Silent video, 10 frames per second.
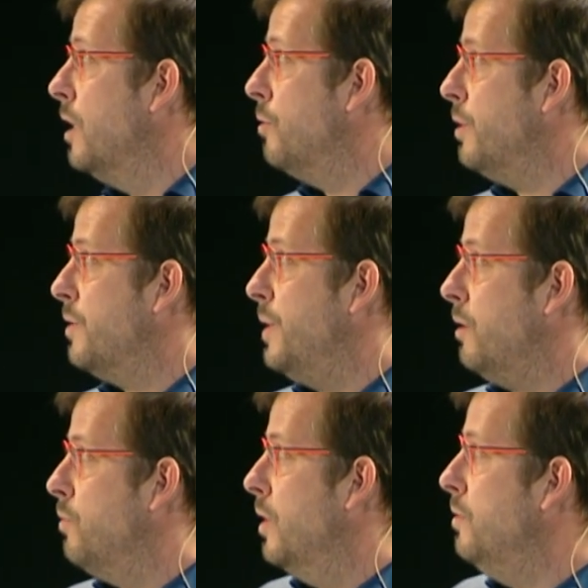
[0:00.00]
we
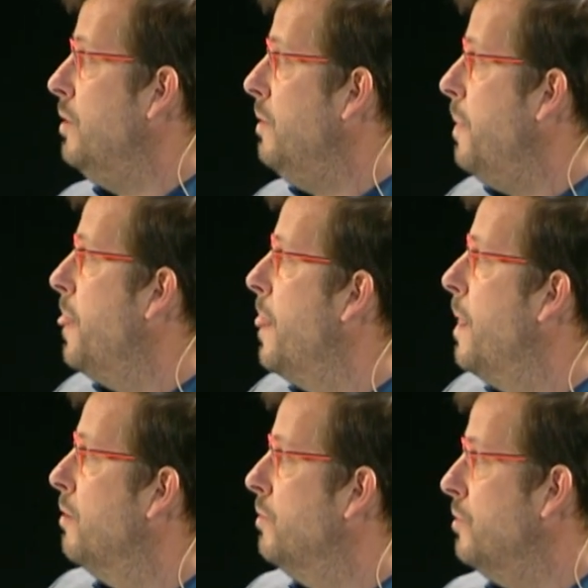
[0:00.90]
create one
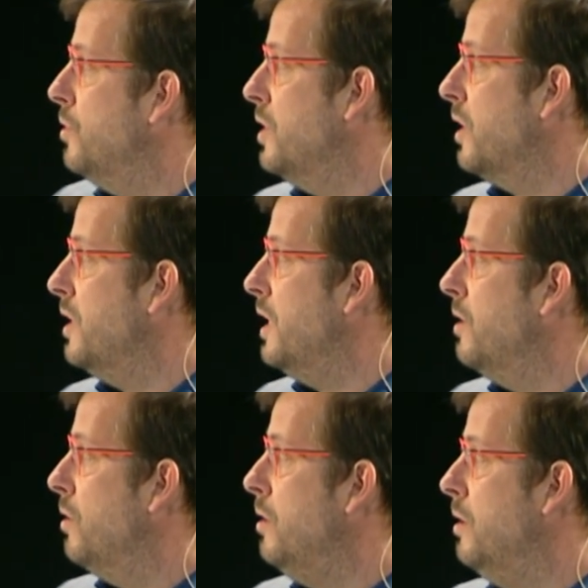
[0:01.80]
using a
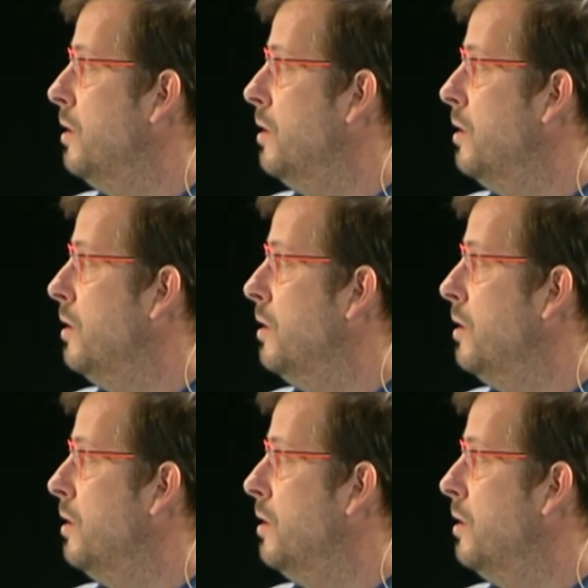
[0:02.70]
needle.